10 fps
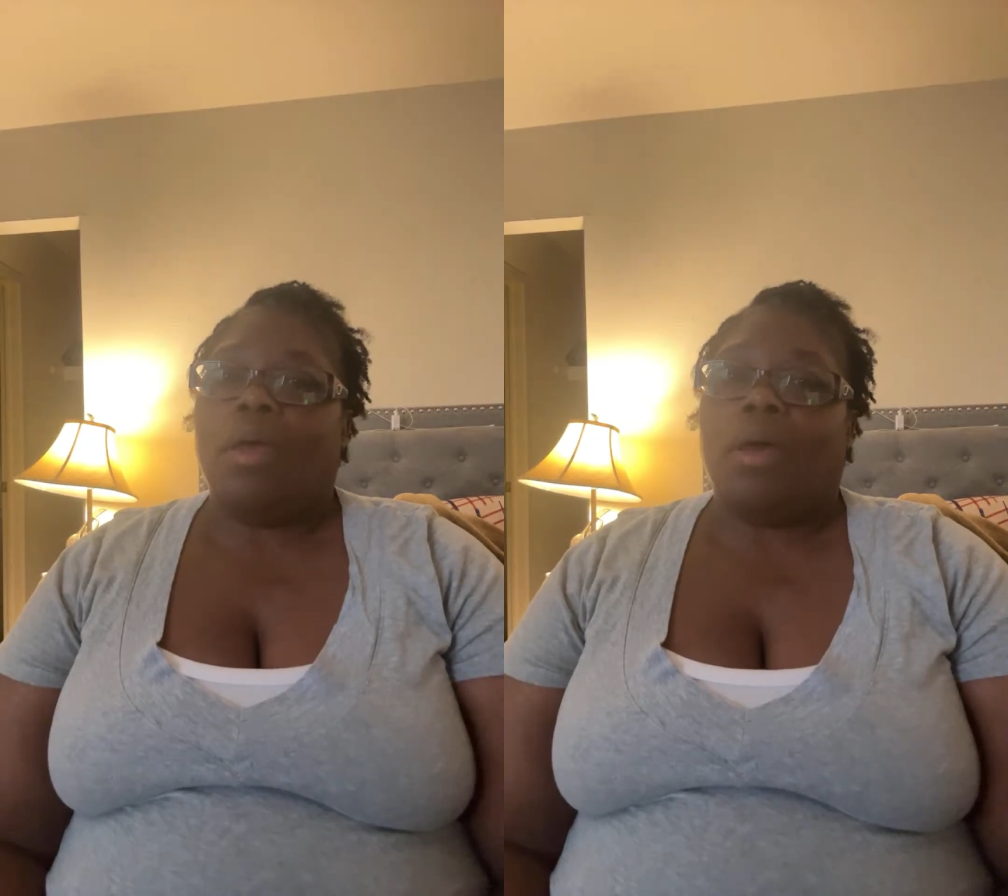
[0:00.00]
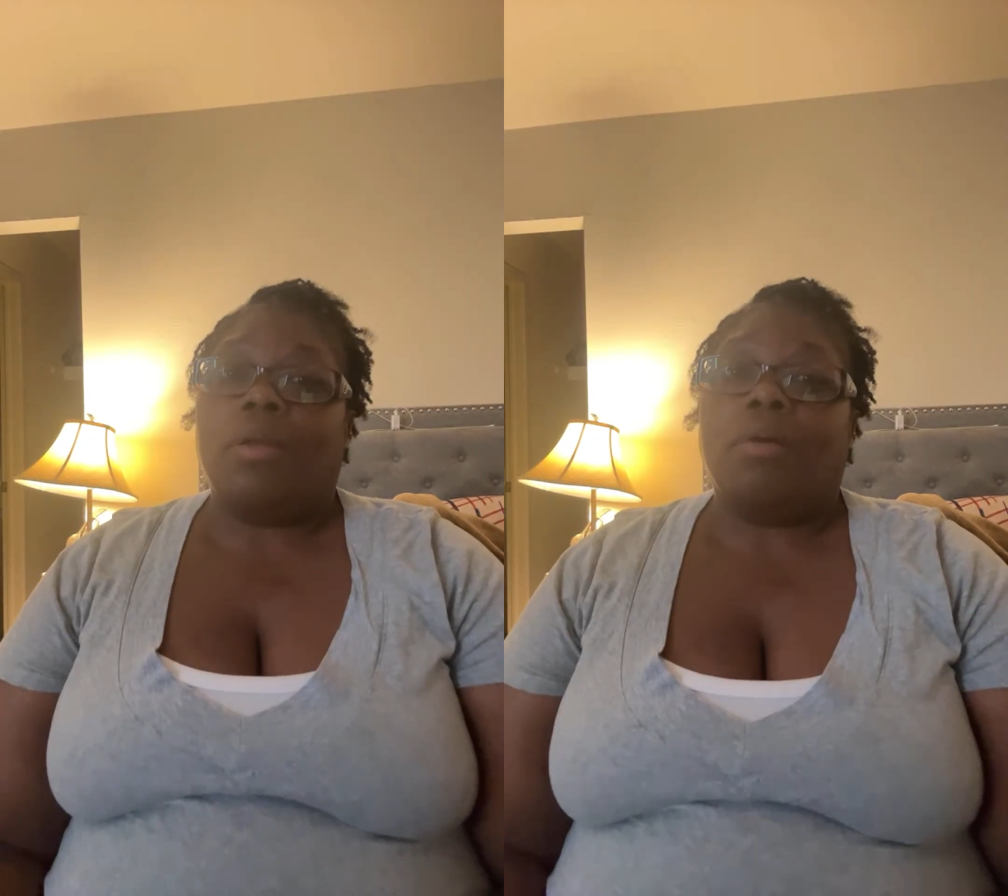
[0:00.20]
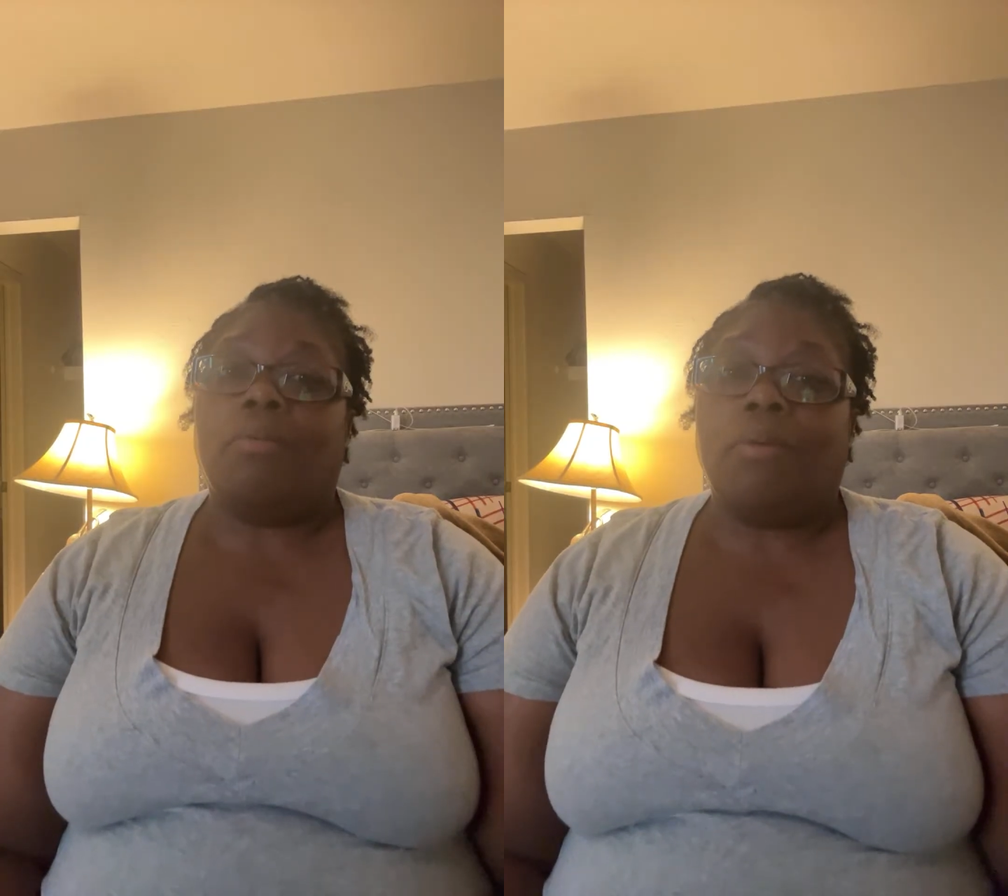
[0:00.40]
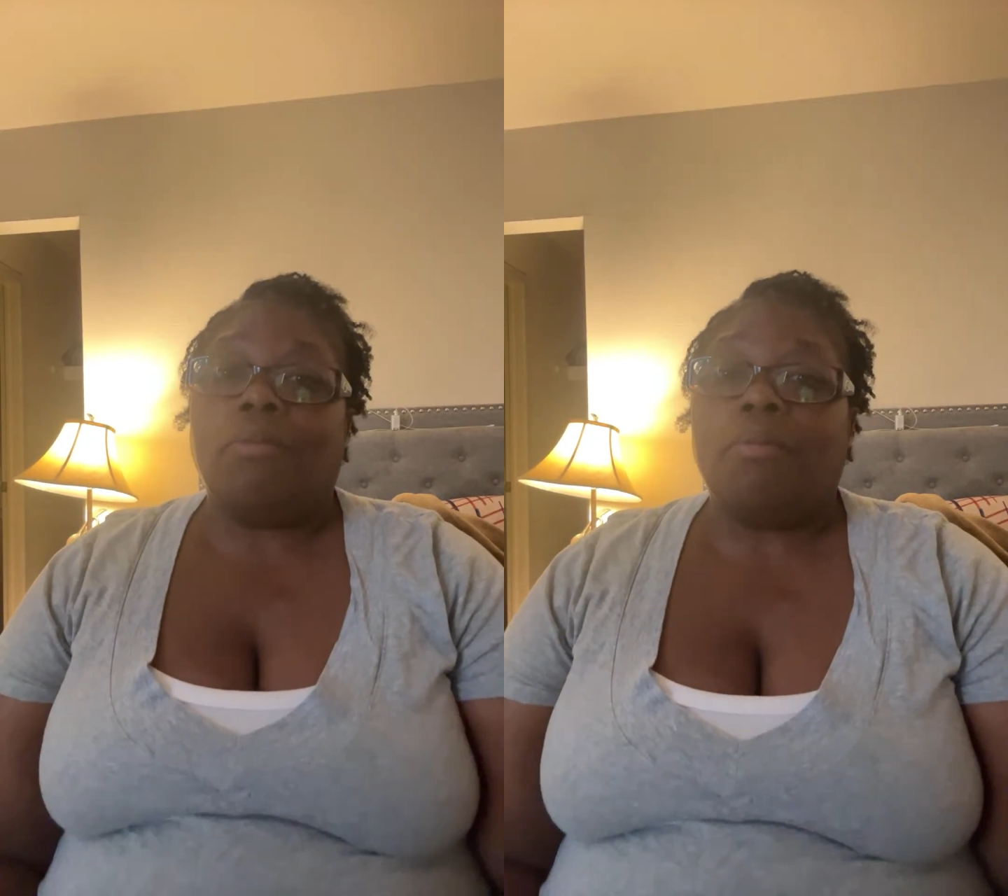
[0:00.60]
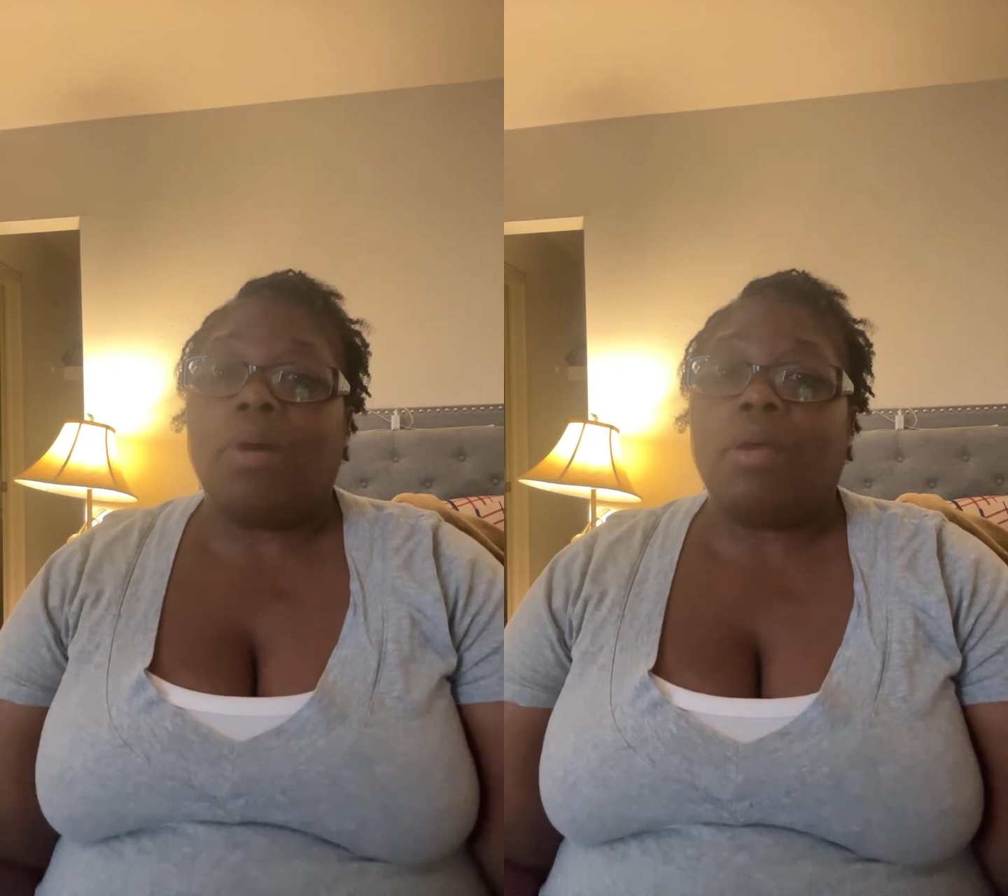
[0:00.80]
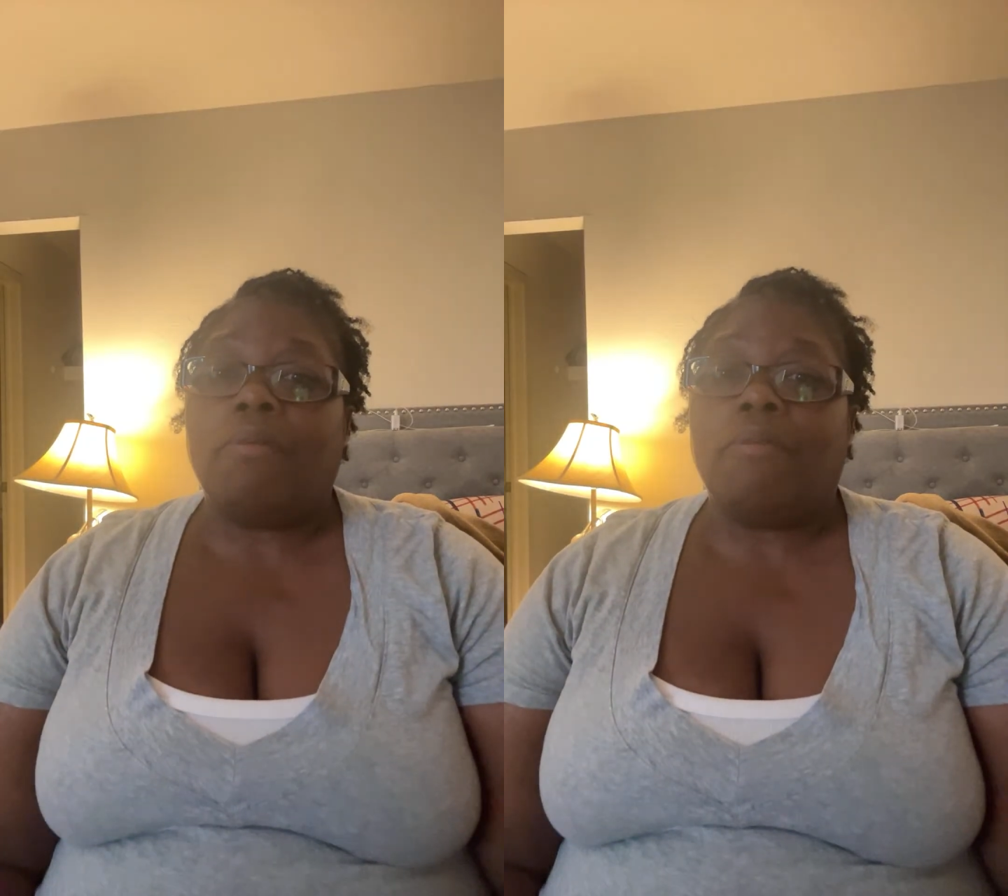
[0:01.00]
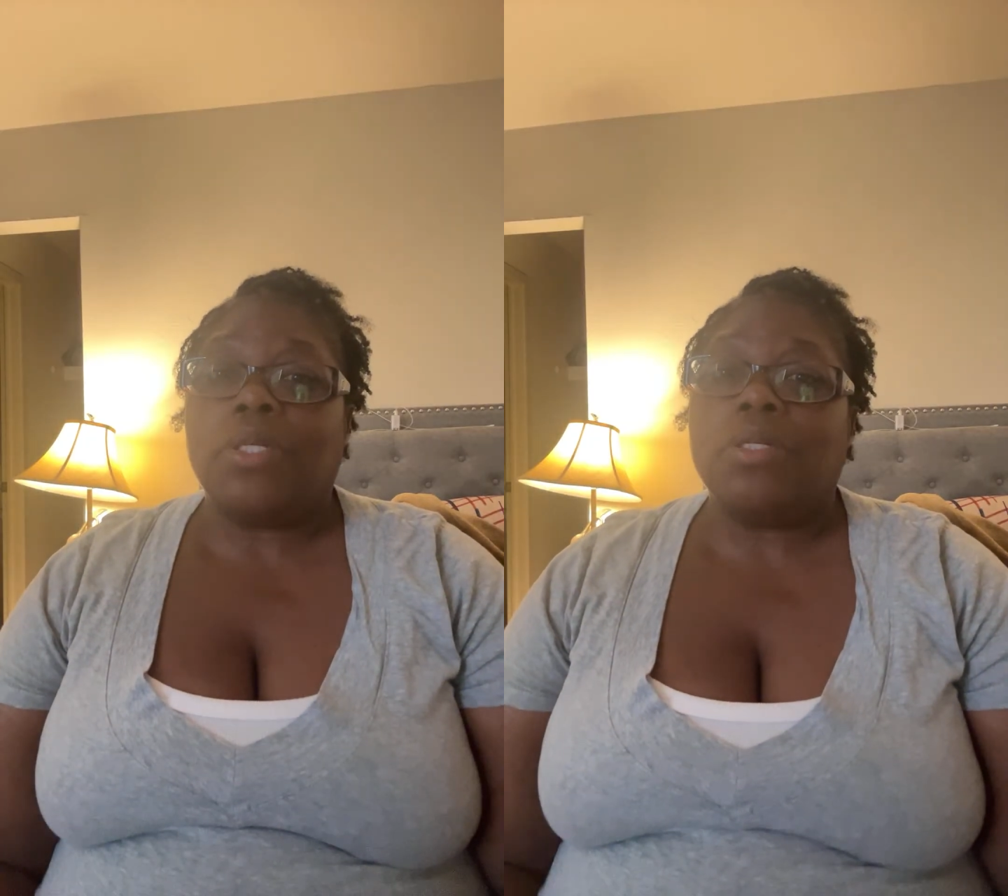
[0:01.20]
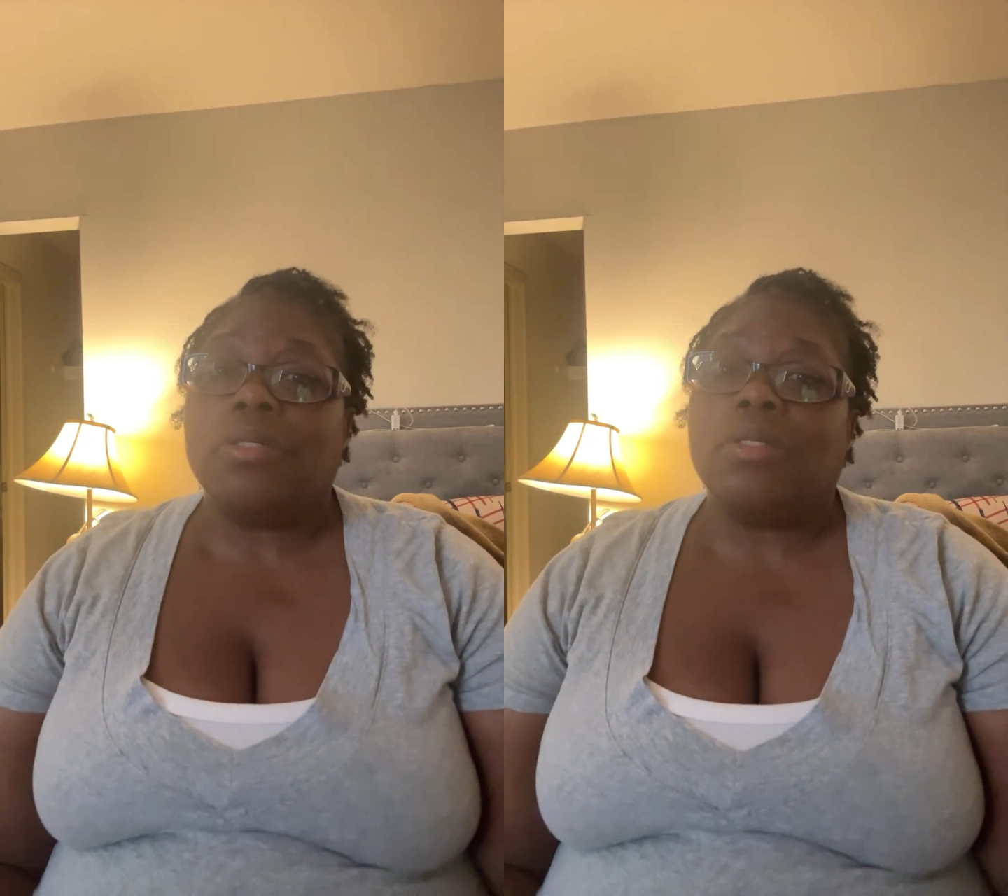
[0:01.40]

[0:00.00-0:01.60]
I had an appointment with my infectious